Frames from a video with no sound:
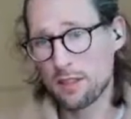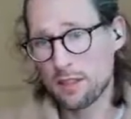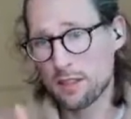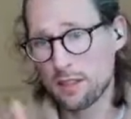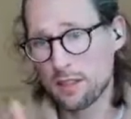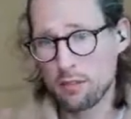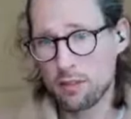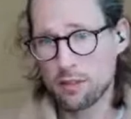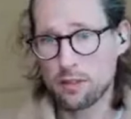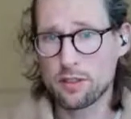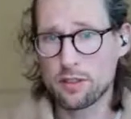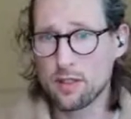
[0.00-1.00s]
and they just
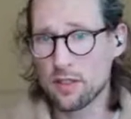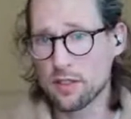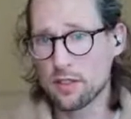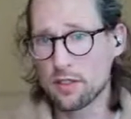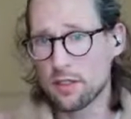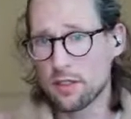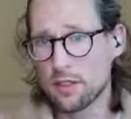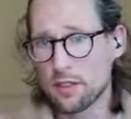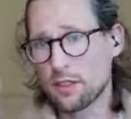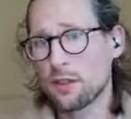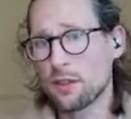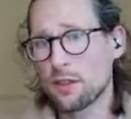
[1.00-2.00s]
have a few use cases.
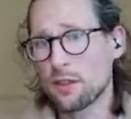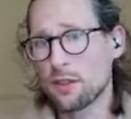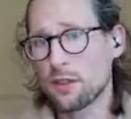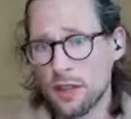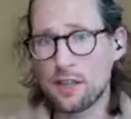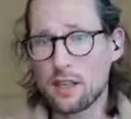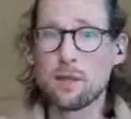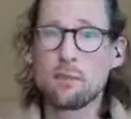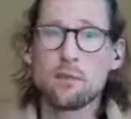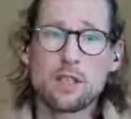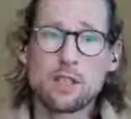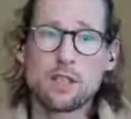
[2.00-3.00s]
They start doing the
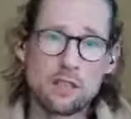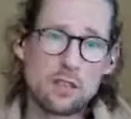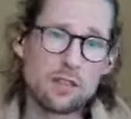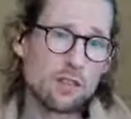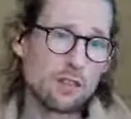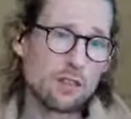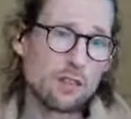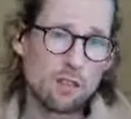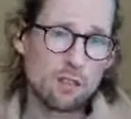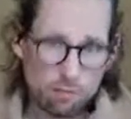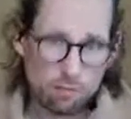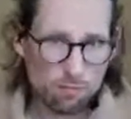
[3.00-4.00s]
LLM. They
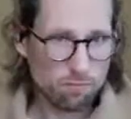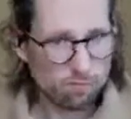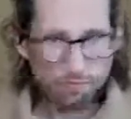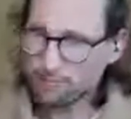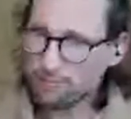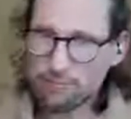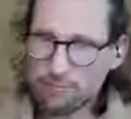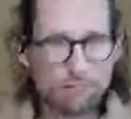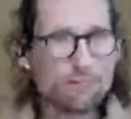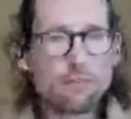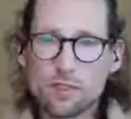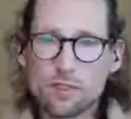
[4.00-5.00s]
start.
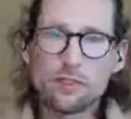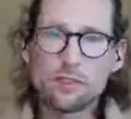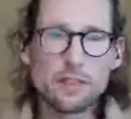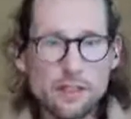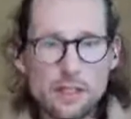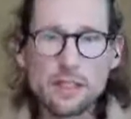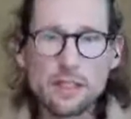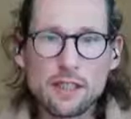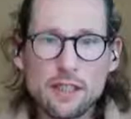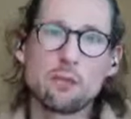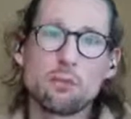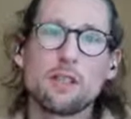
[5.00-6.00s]
They're
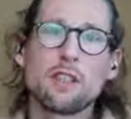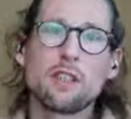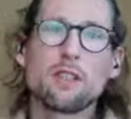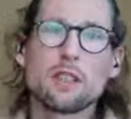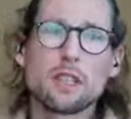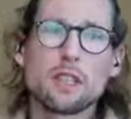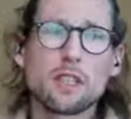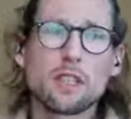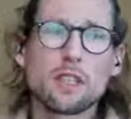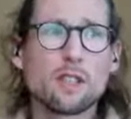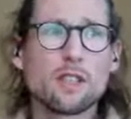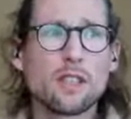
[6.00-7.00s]
very delicate about
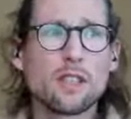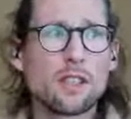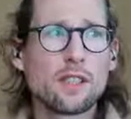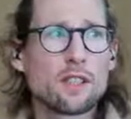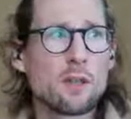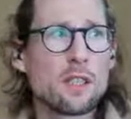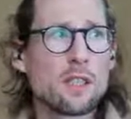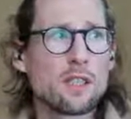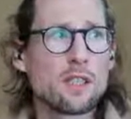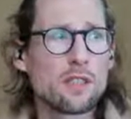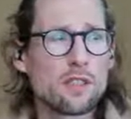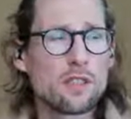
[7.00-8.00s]
everything they do, and it's
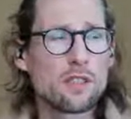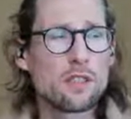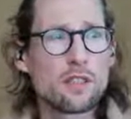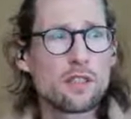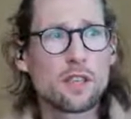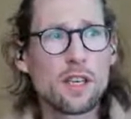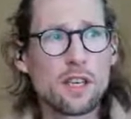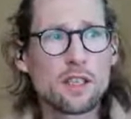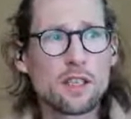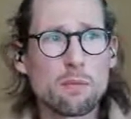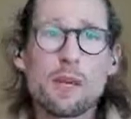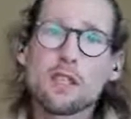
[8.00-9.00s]
amazing. So it's
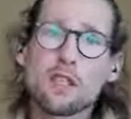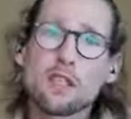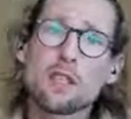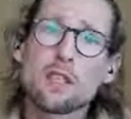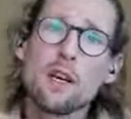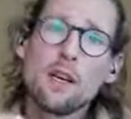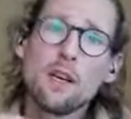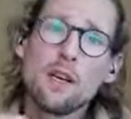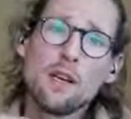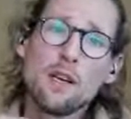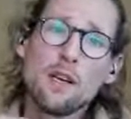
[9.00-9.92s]
also kind of depends